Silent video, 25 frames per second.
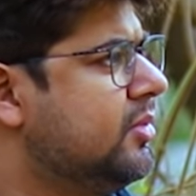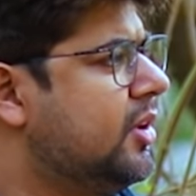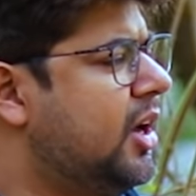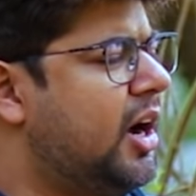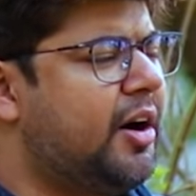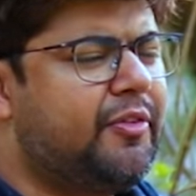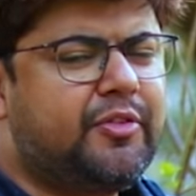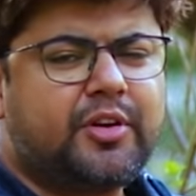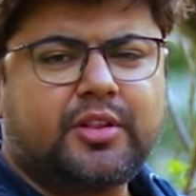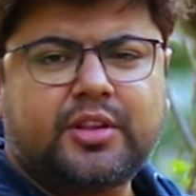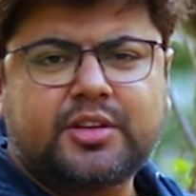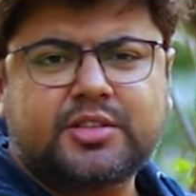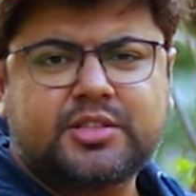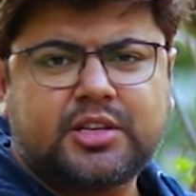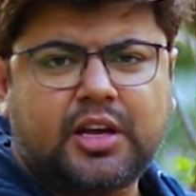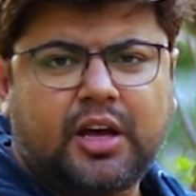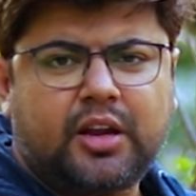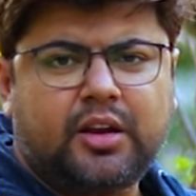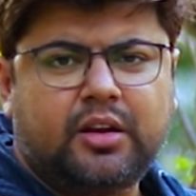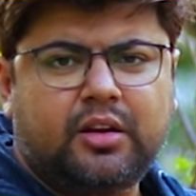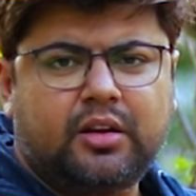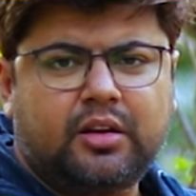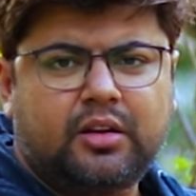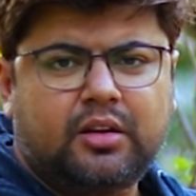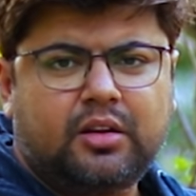after the
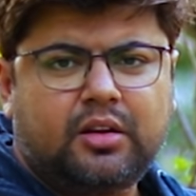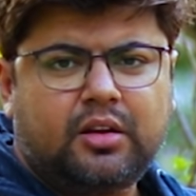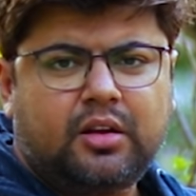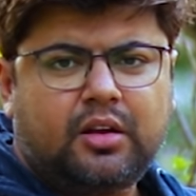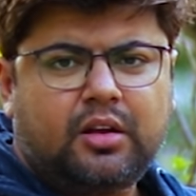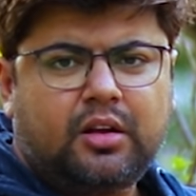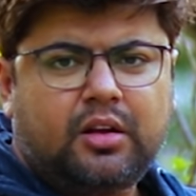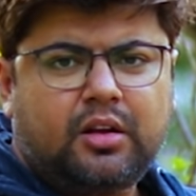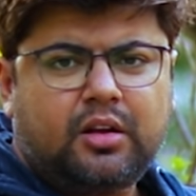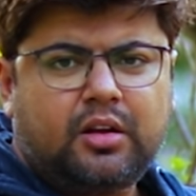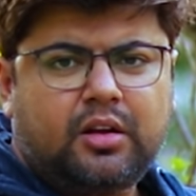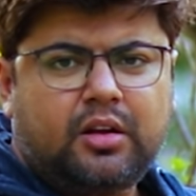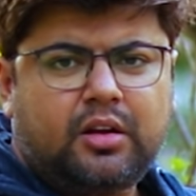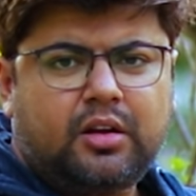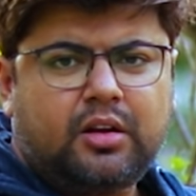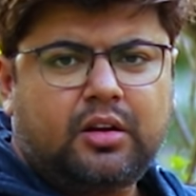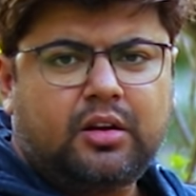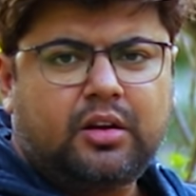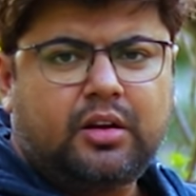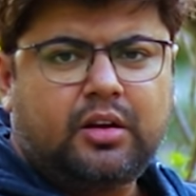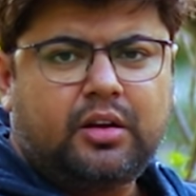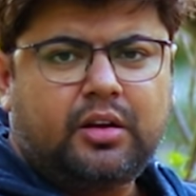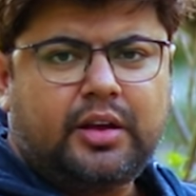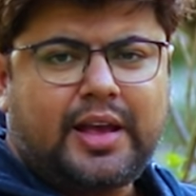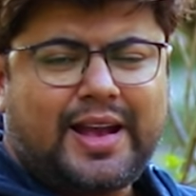sun
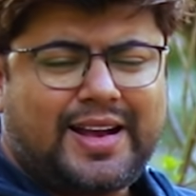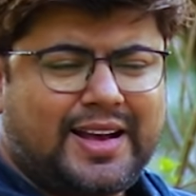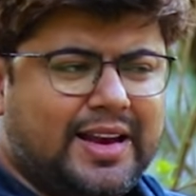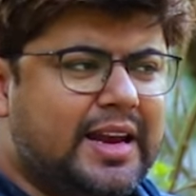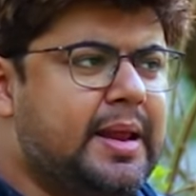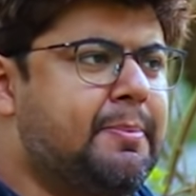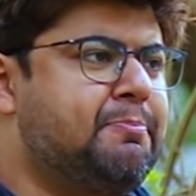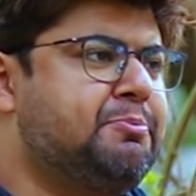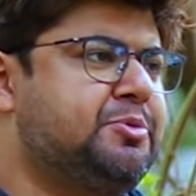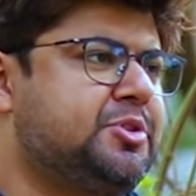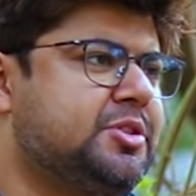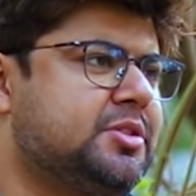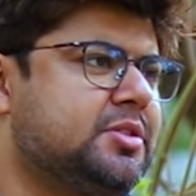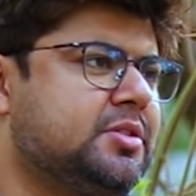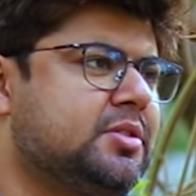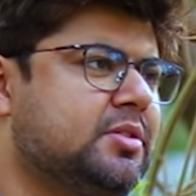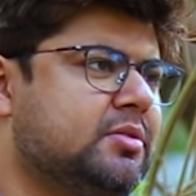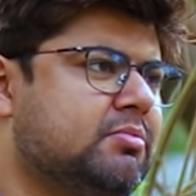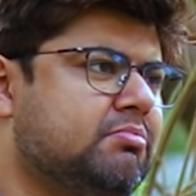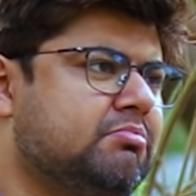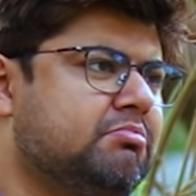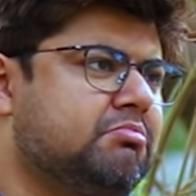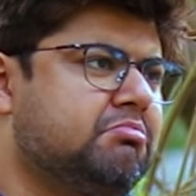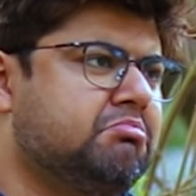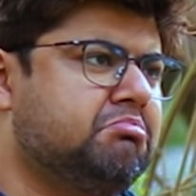eclipse,
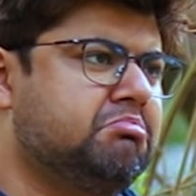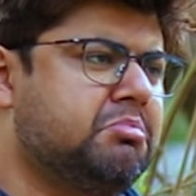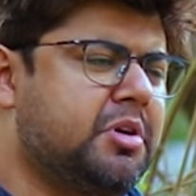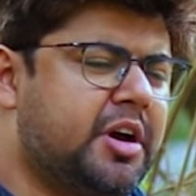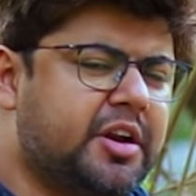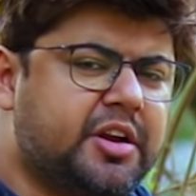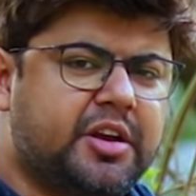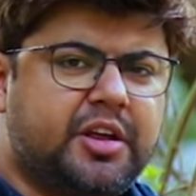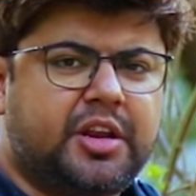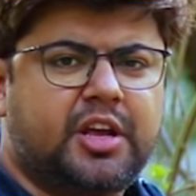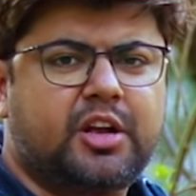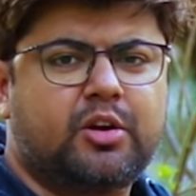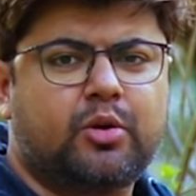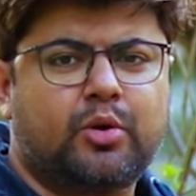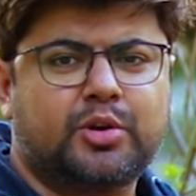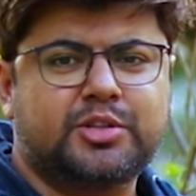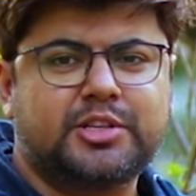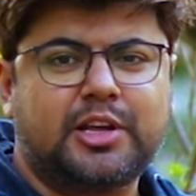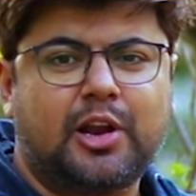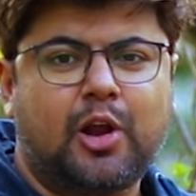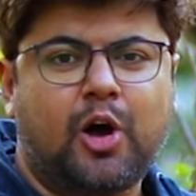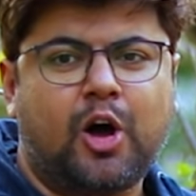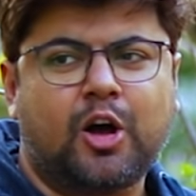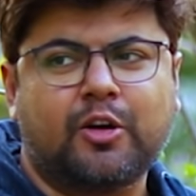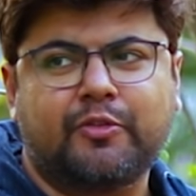Mercury goes
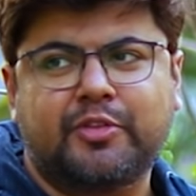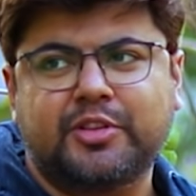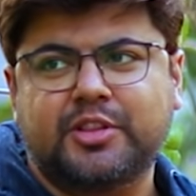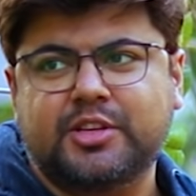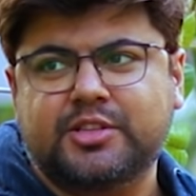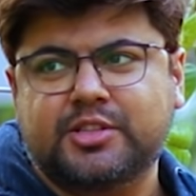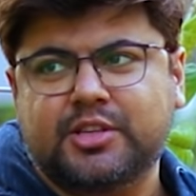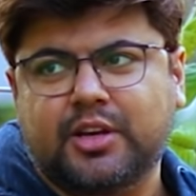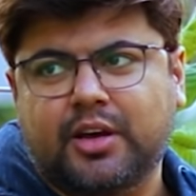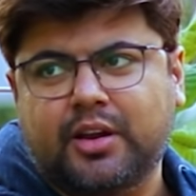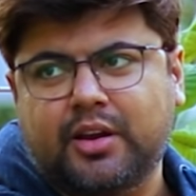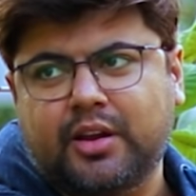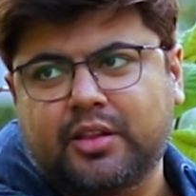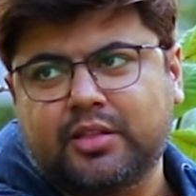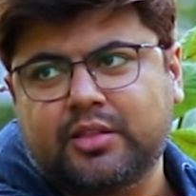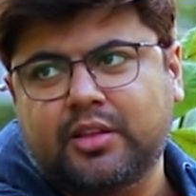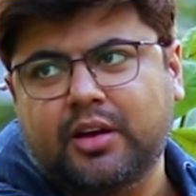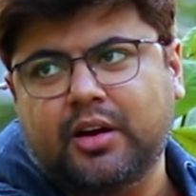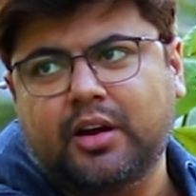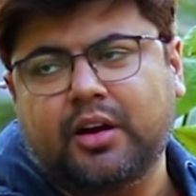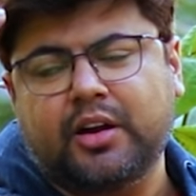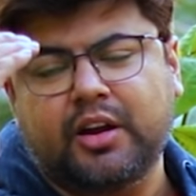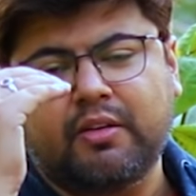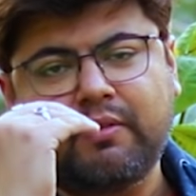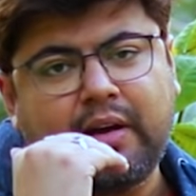along with the sun in
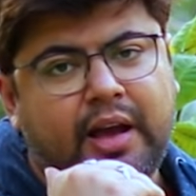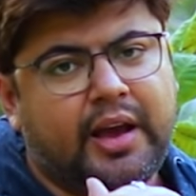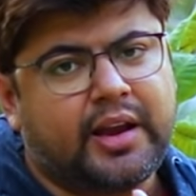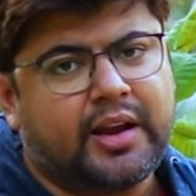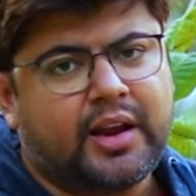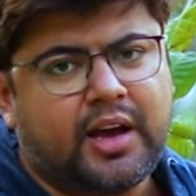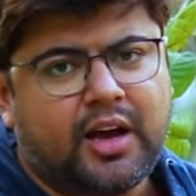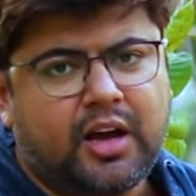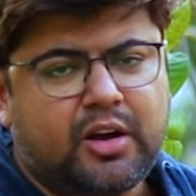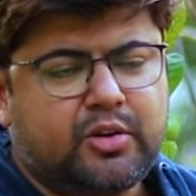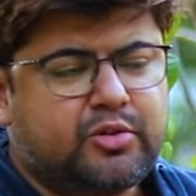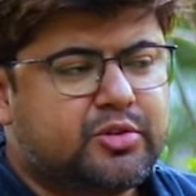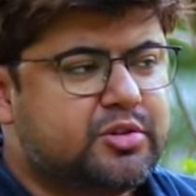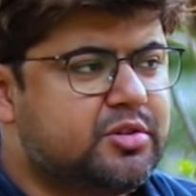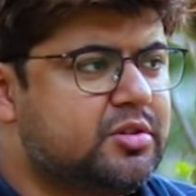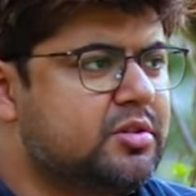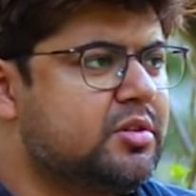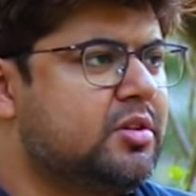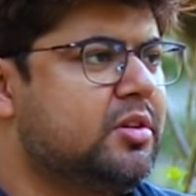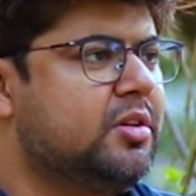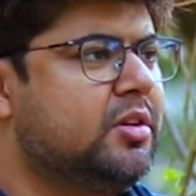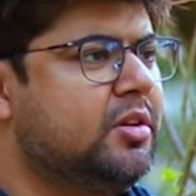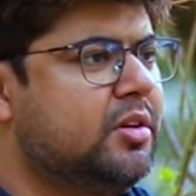the divine house.